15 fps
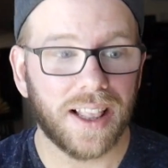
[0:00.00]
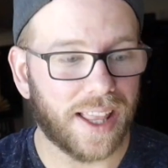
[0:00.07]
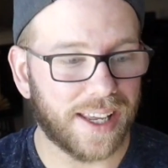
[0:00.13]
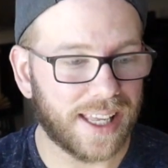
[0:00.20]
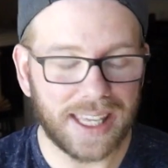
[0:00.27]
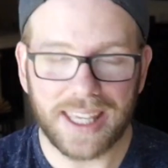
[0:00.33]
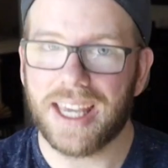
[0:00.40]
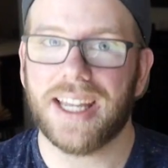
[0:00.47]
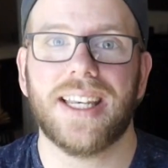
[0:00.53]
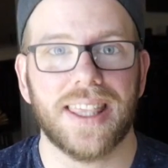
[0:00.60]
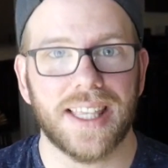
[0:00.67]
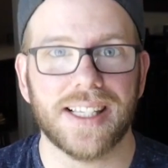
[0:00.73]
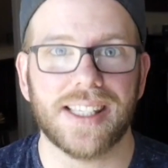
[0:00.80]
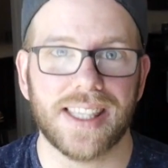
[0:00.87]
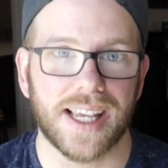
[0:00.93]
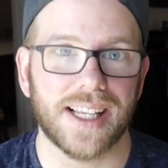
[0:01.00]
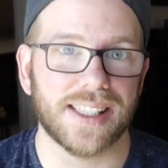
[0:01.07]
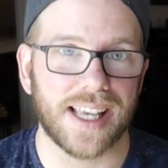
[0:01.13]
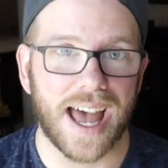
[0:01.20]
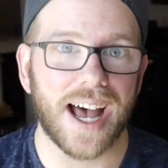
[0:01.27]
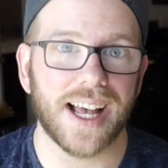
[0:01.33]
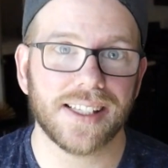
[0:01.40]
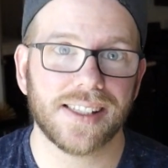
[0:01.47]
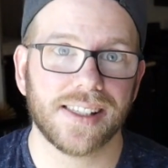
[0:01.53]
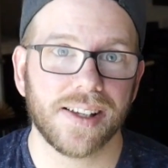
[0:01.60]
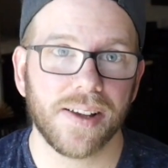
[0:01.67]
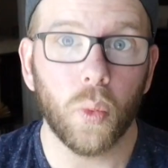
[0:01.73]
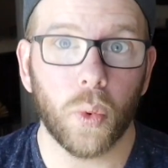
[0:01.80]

like kicked this thing's ass.